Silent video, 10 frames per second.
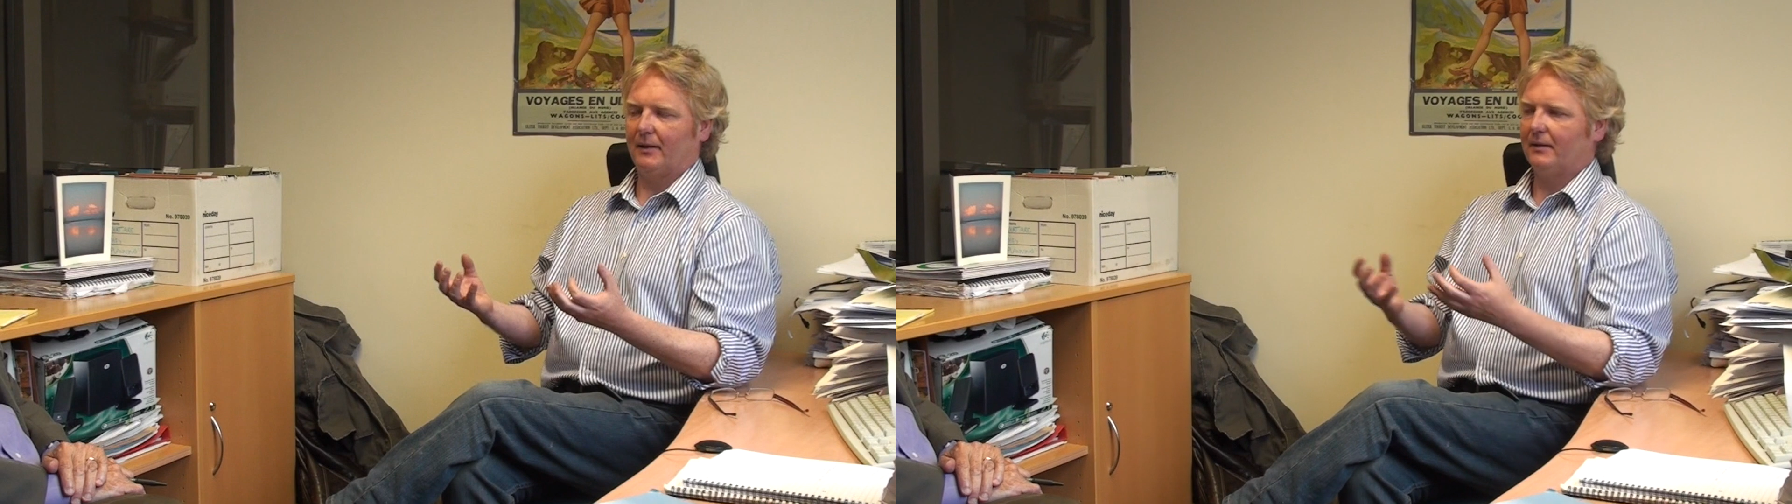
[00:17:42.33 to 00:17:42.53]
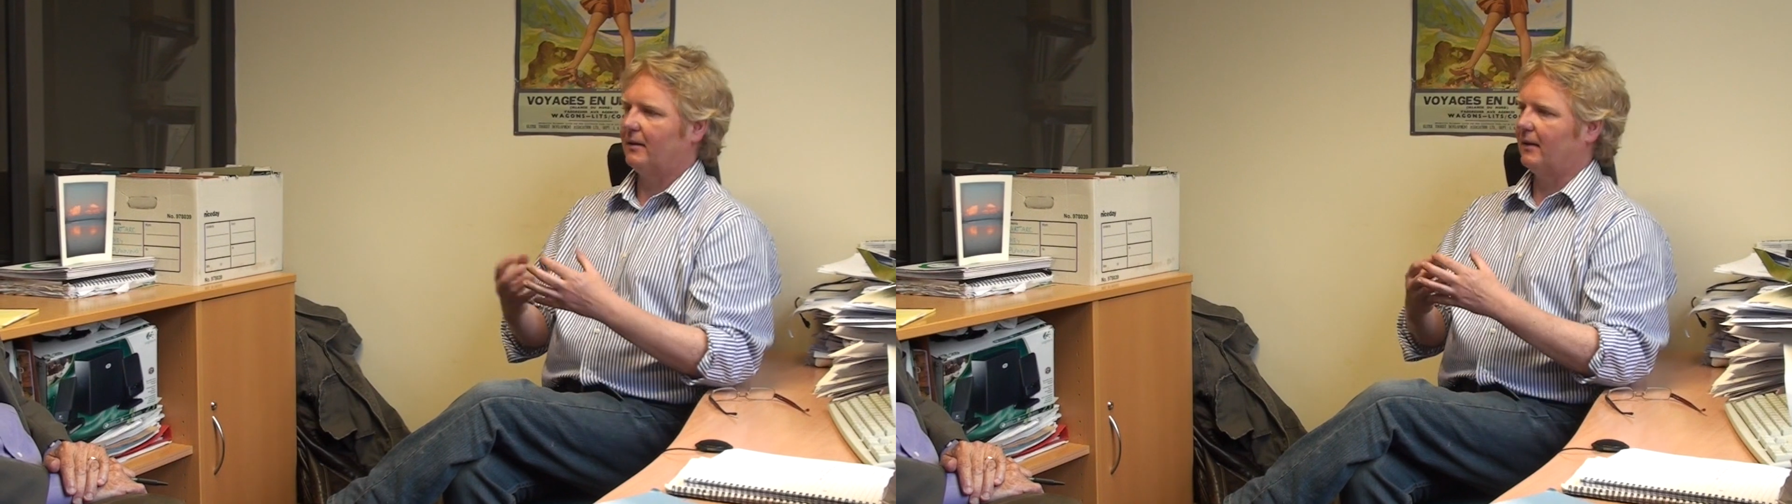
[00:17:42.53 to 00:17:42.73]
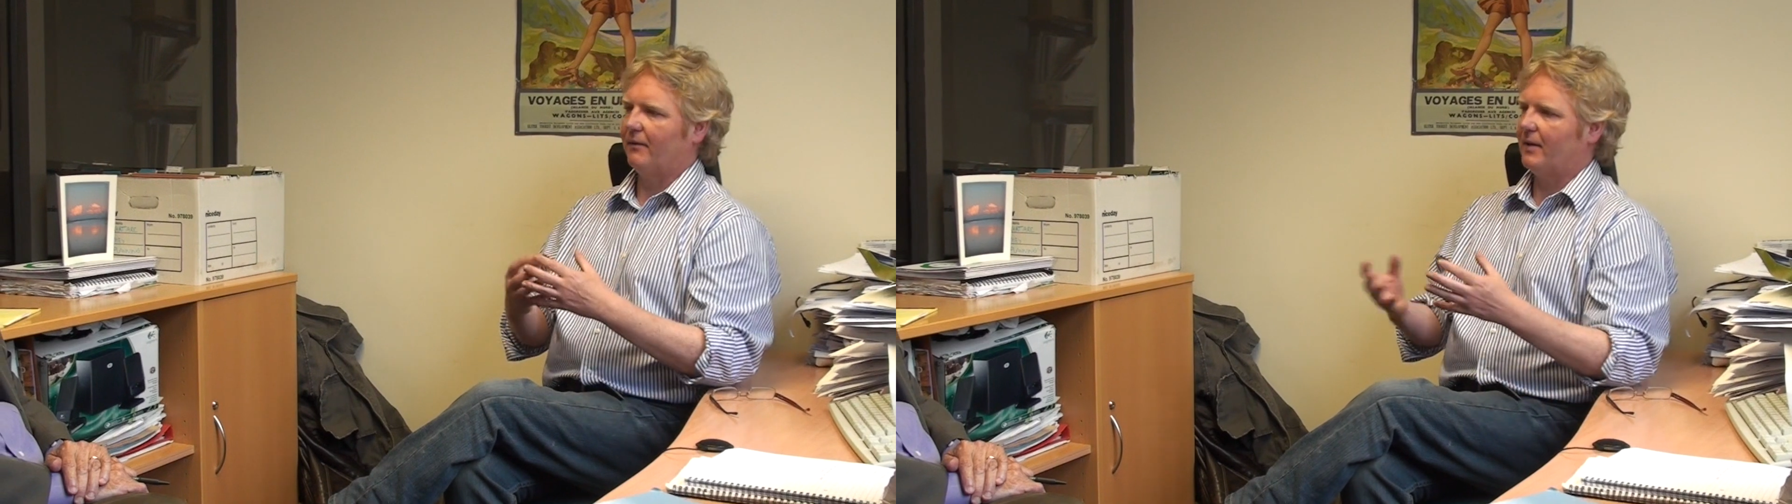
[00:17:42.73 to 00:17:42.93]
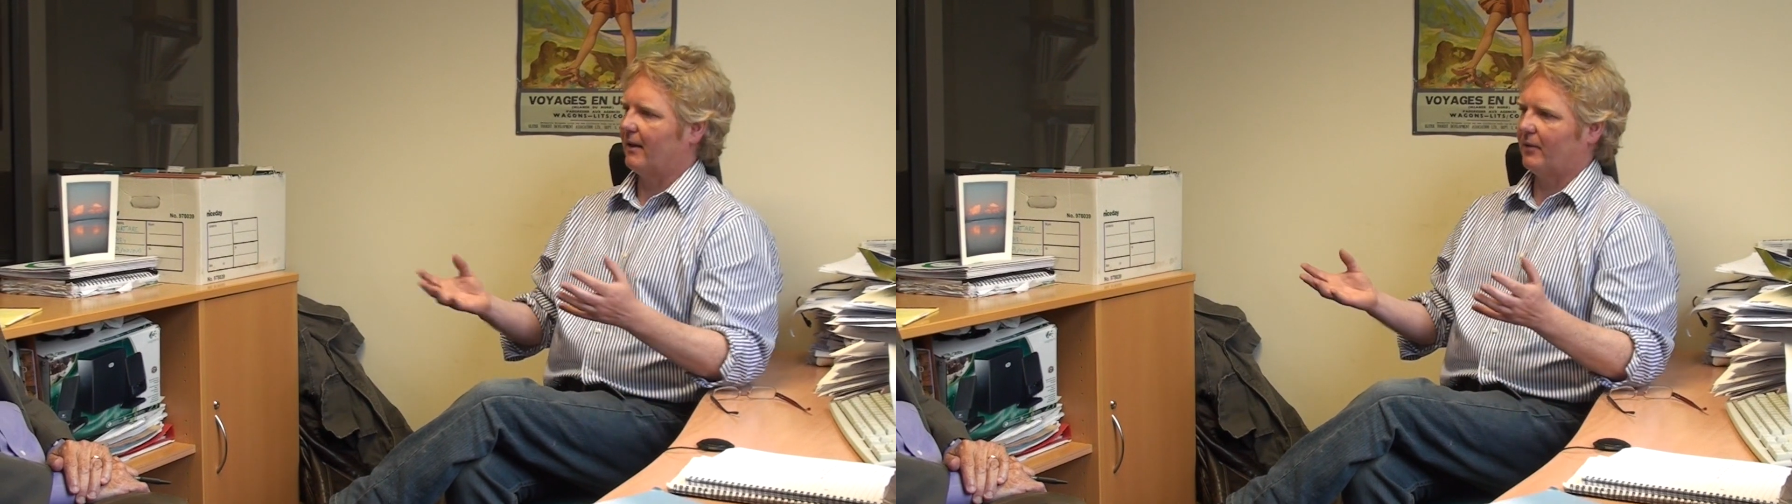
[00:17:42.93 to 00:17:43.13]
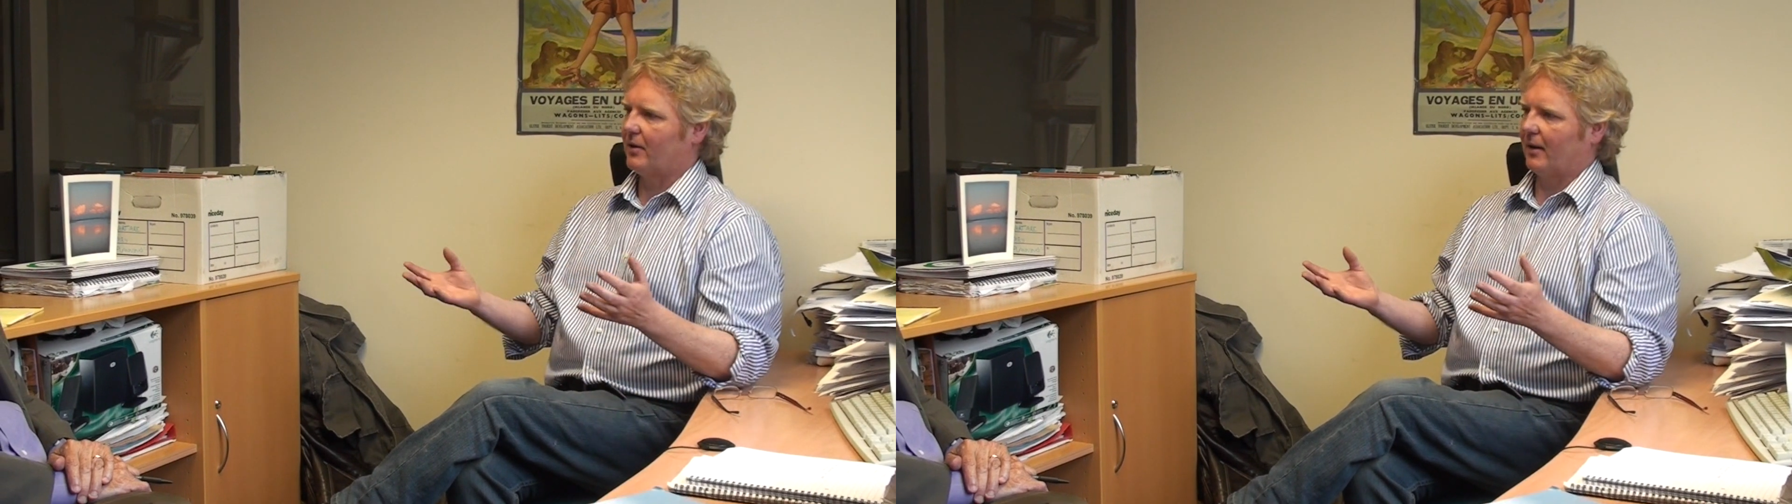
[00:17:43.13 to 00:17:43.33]
things that they've
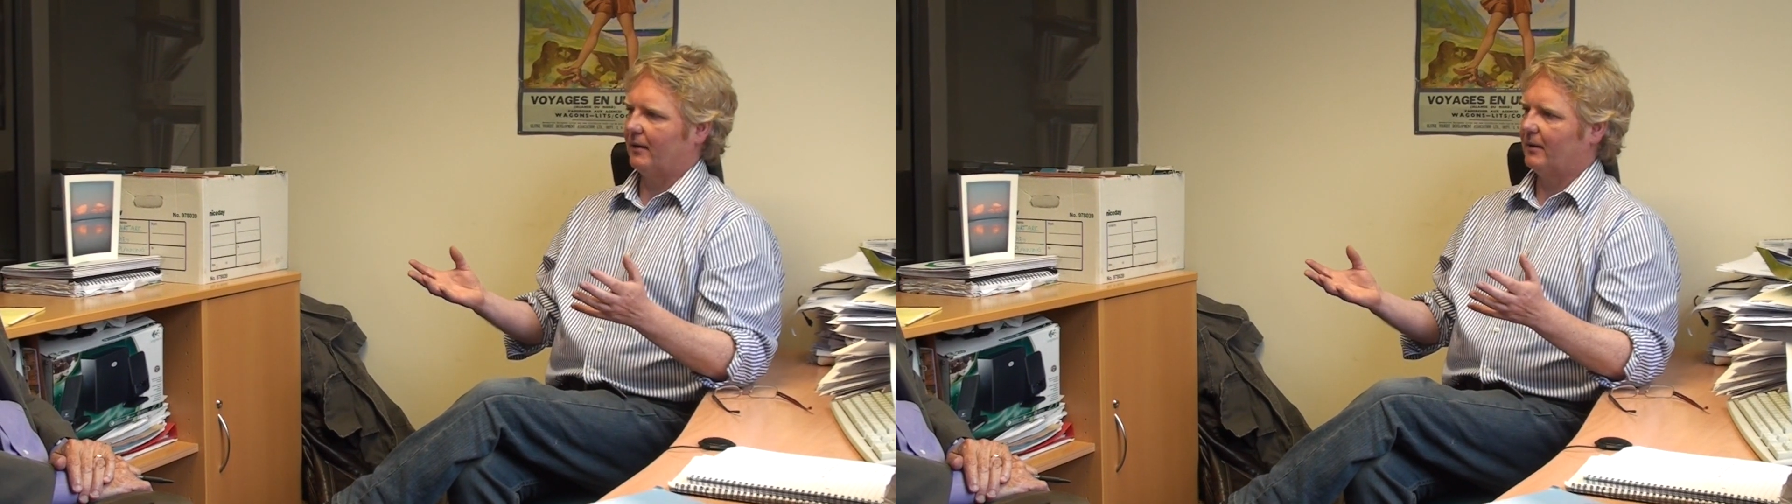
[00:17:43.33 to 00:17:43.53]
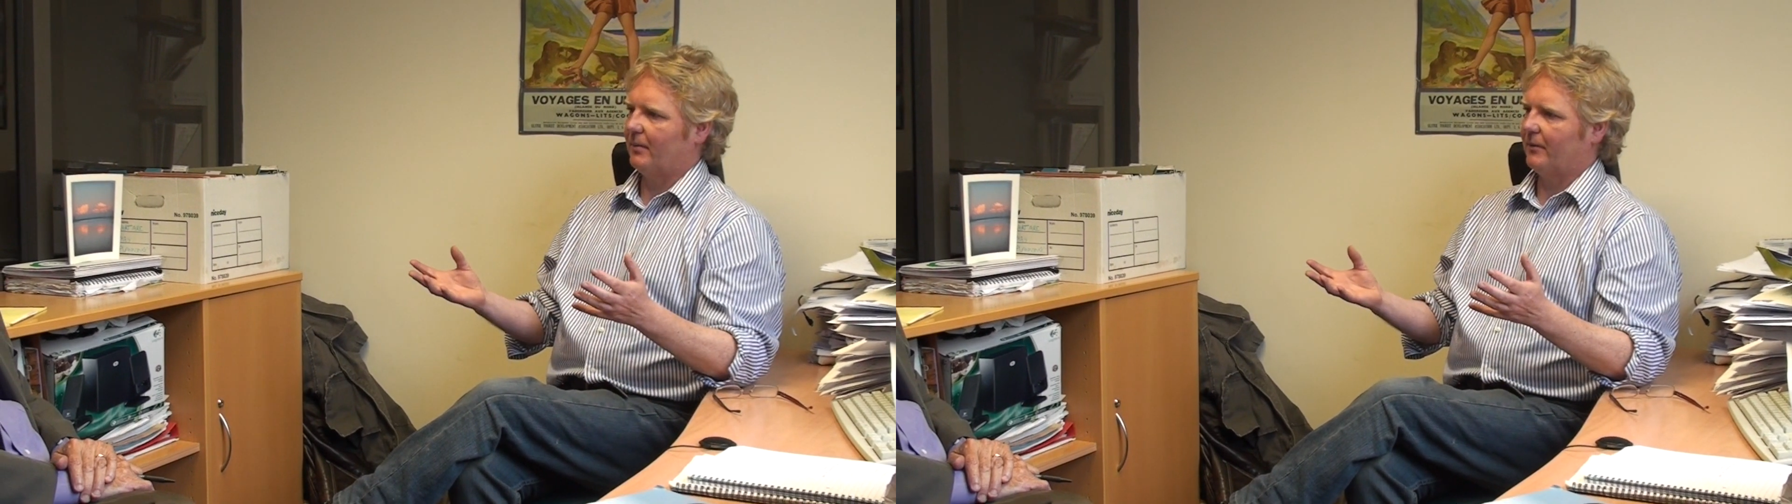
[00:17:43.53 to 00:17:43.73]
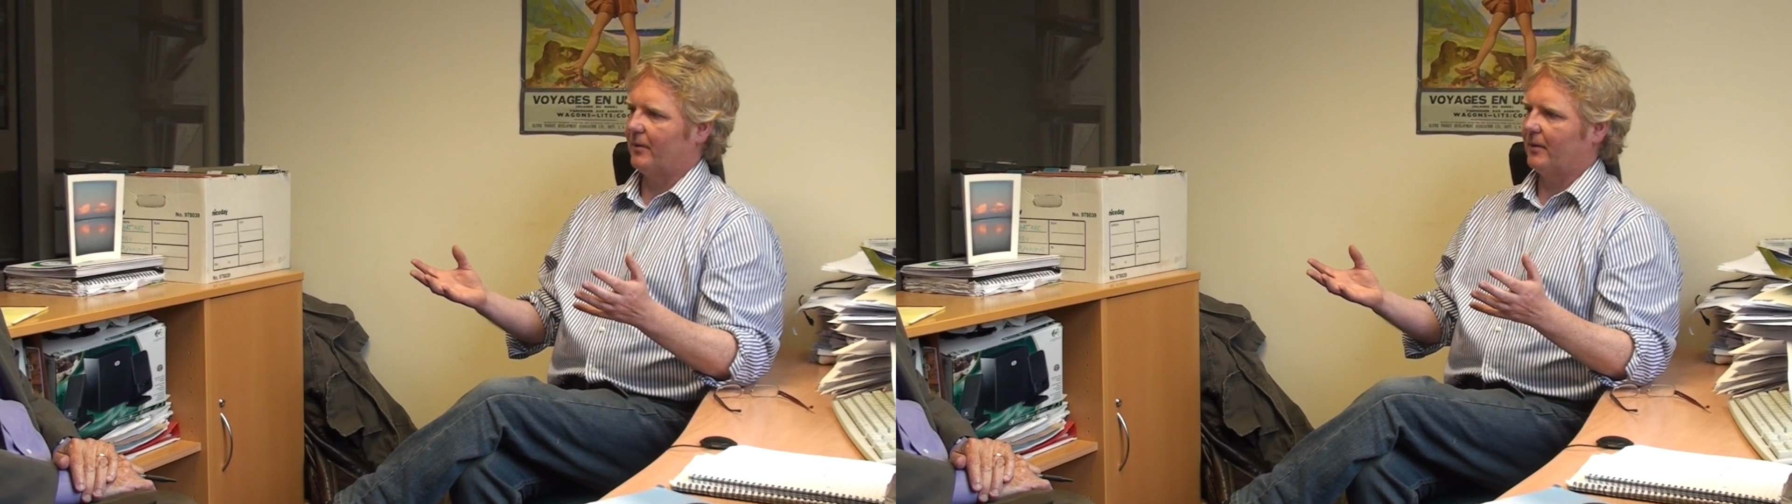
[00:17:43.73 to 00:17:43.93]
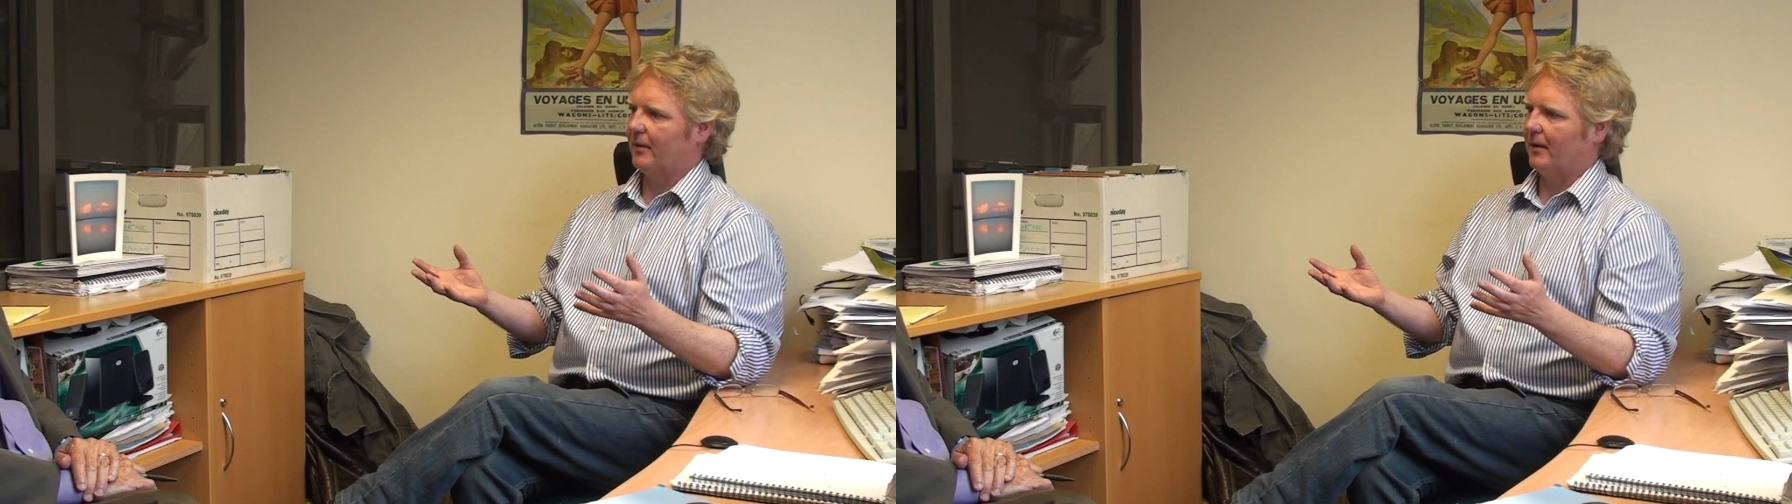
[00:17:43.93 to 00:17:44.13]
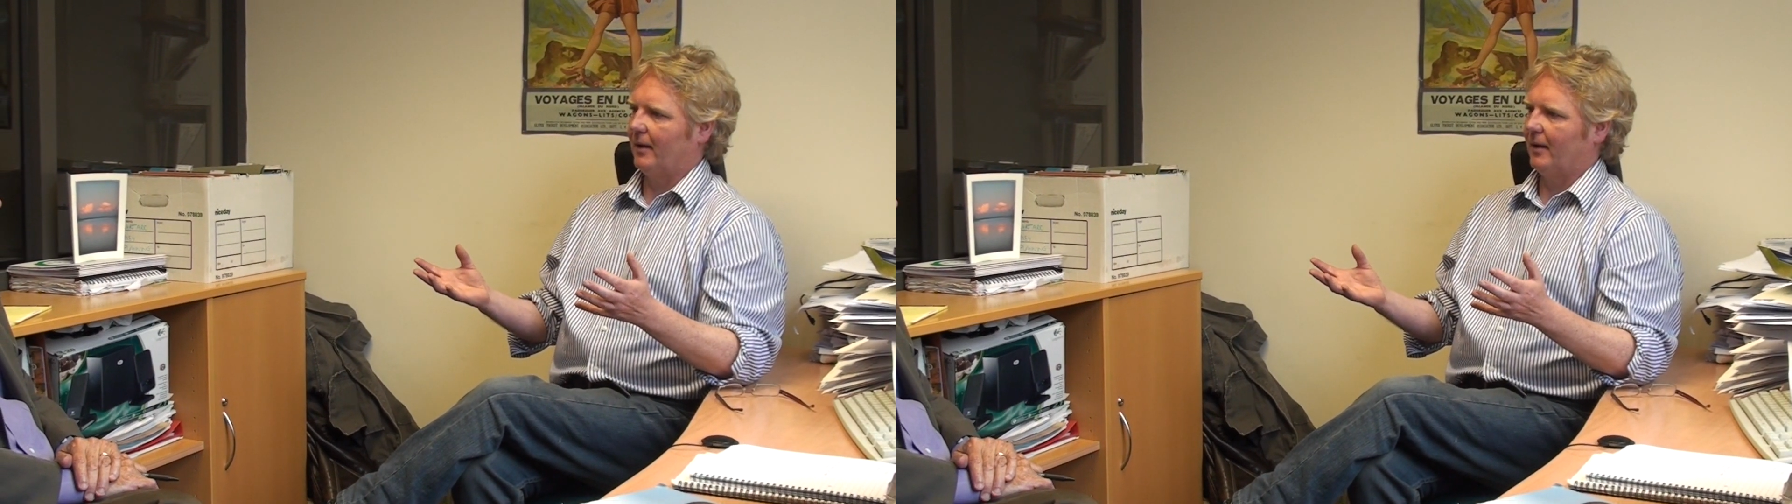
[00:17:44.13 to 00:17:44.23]
never challenged before.